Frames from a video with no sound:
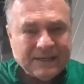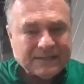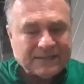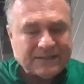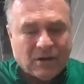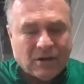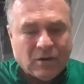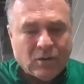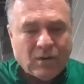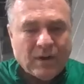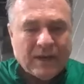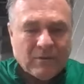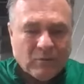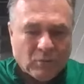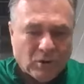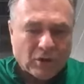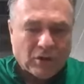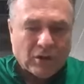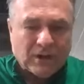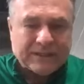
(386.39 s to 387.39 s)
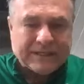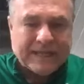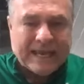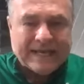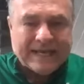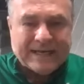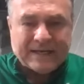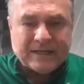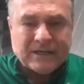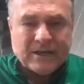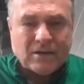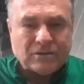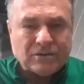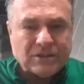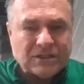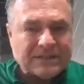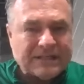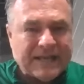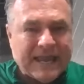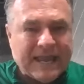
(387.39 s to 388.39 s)
So we'll look at it, the
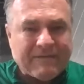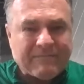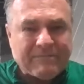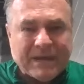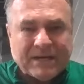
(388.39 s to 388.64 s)
coaching staff,